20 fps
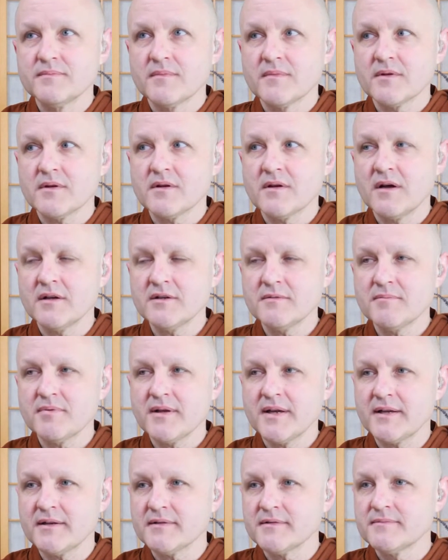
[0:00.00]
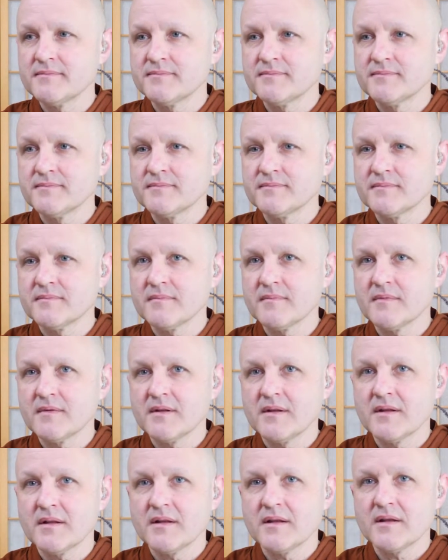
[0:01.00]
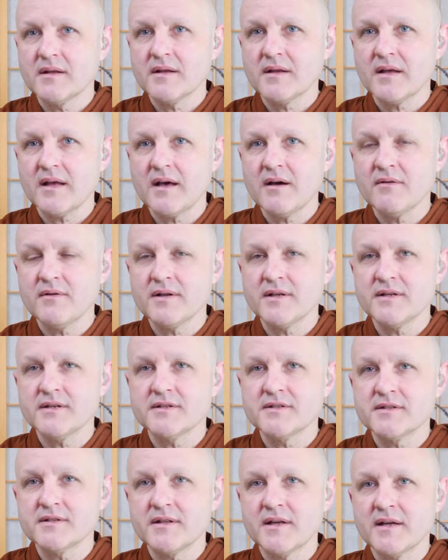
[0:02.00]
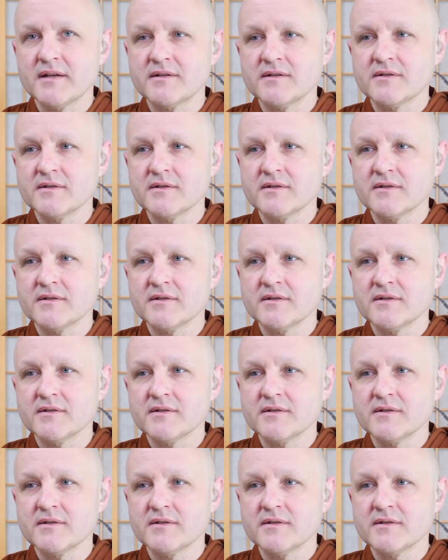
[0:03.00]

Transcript: contemplate how it is that